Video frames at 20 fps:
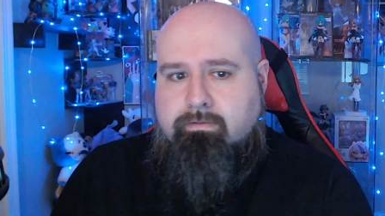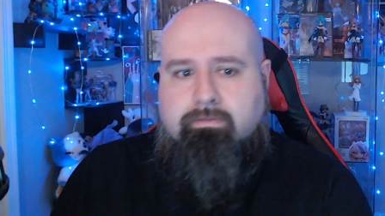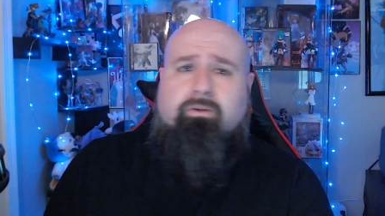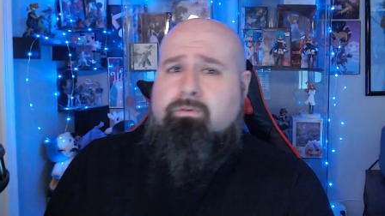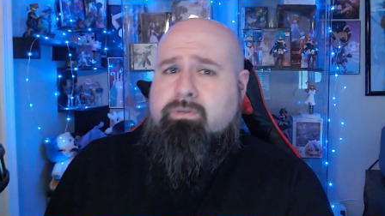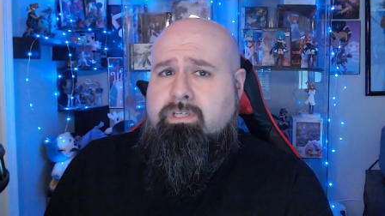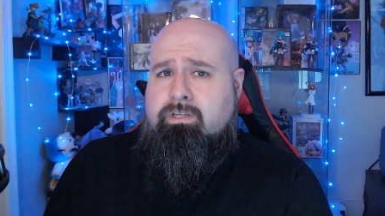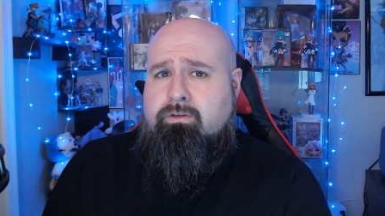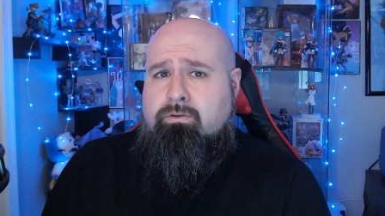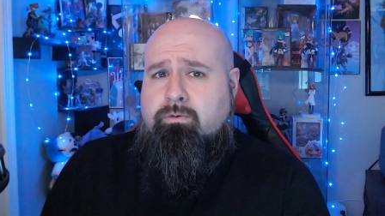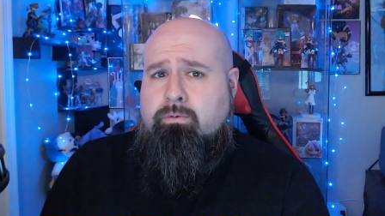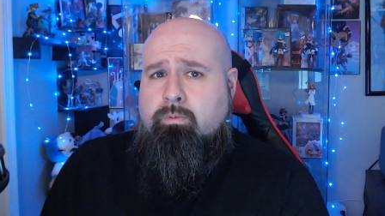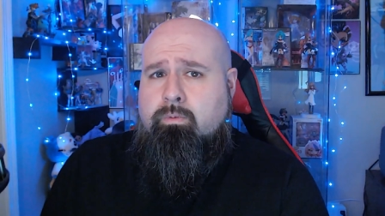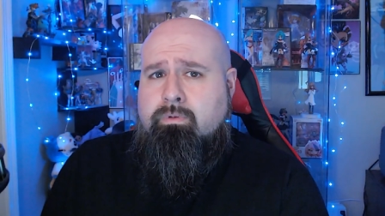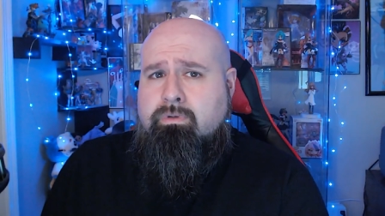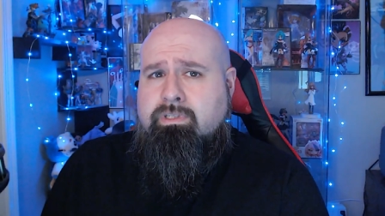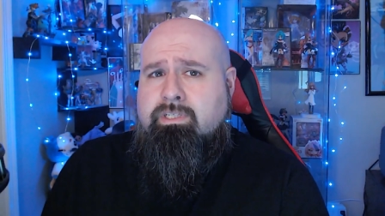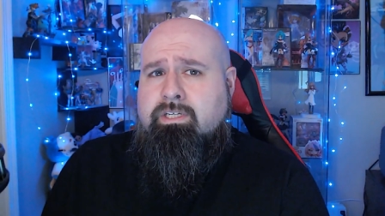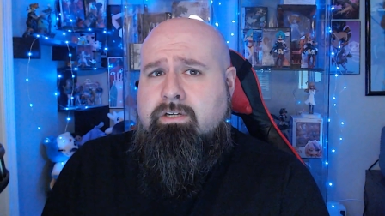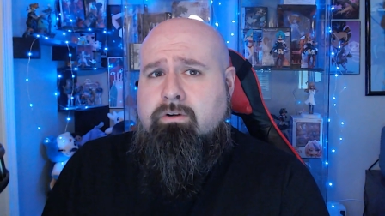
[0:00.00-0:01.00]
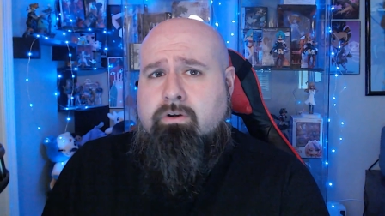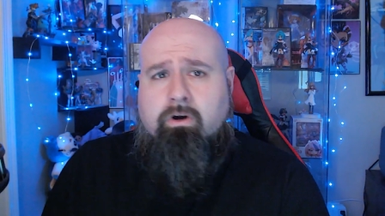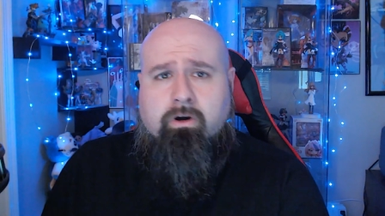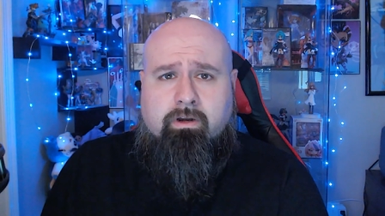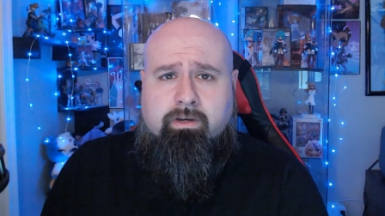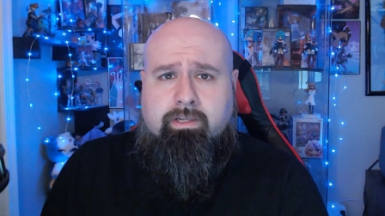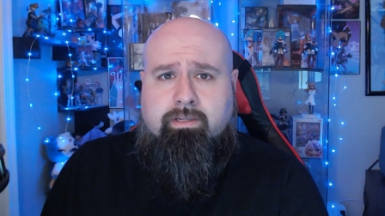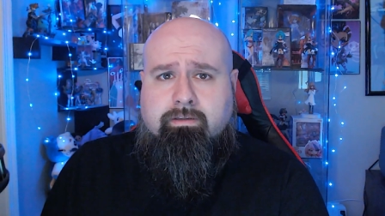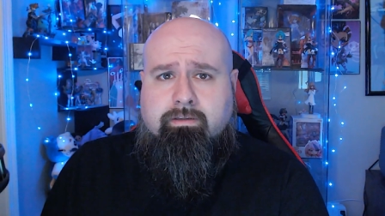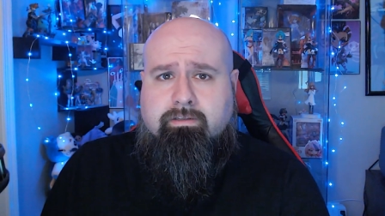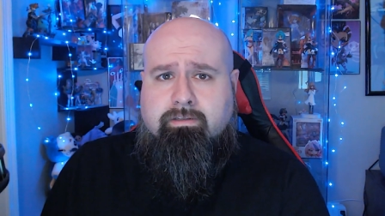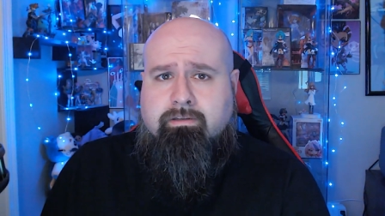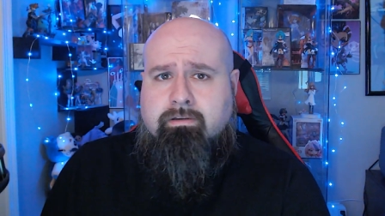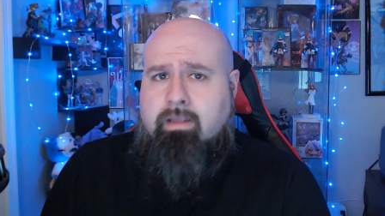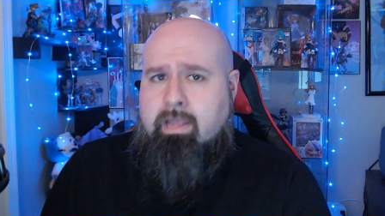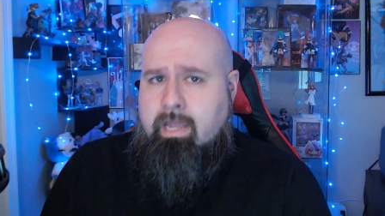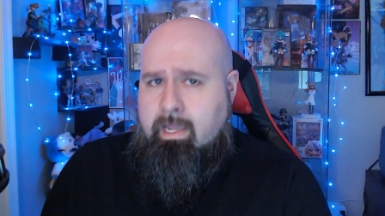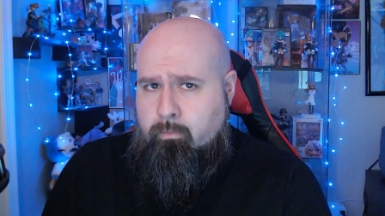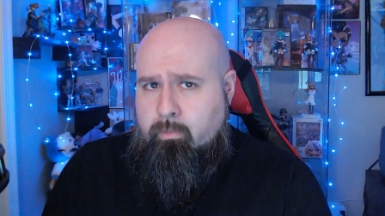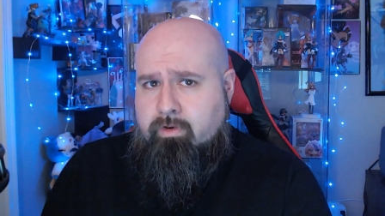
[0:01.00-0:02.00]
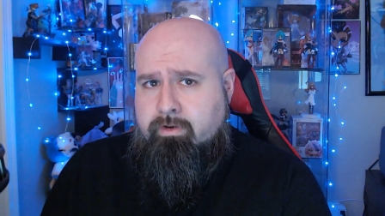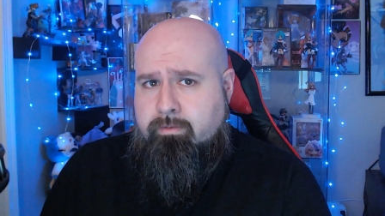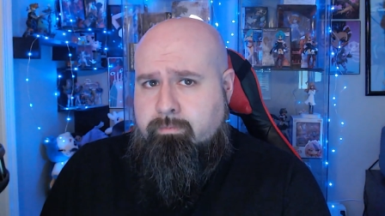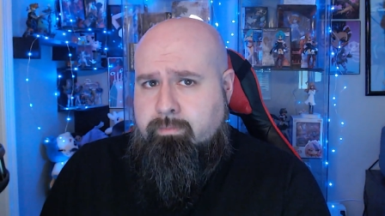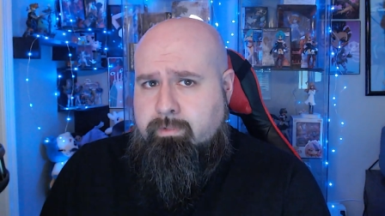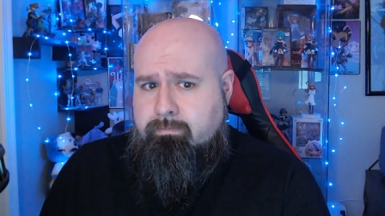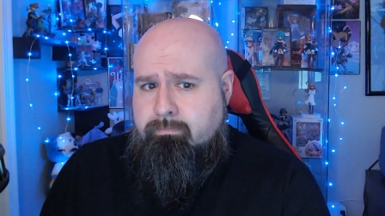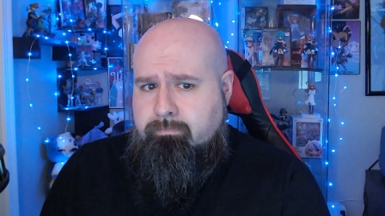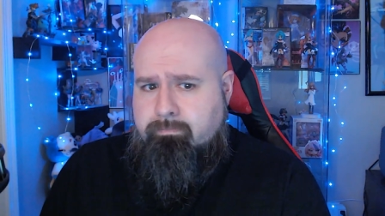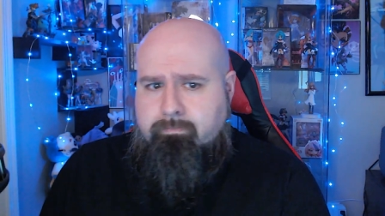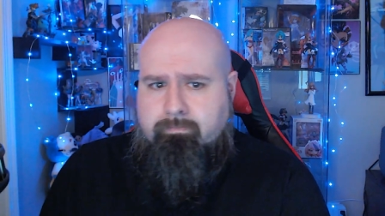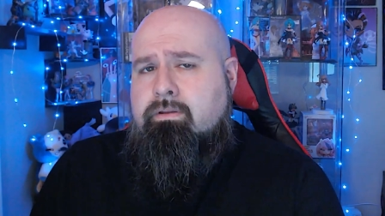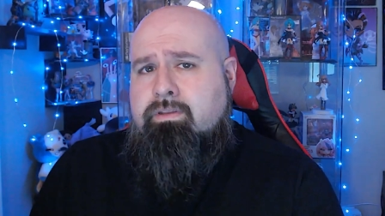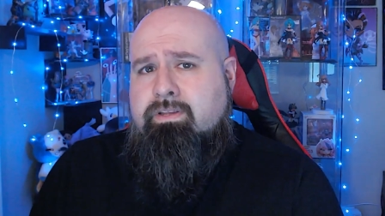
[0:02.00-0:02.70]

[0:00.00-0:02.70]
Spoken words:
So to you, dear audience, I welcome you.